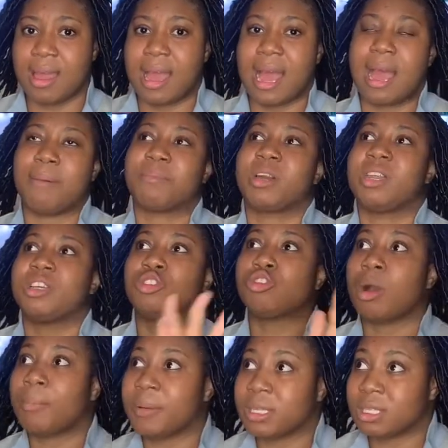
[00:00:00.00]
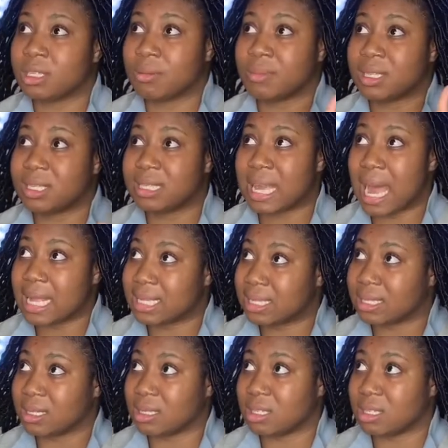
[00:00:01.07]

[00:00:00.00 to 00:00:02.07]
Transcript: I'm gonna drop in some stats and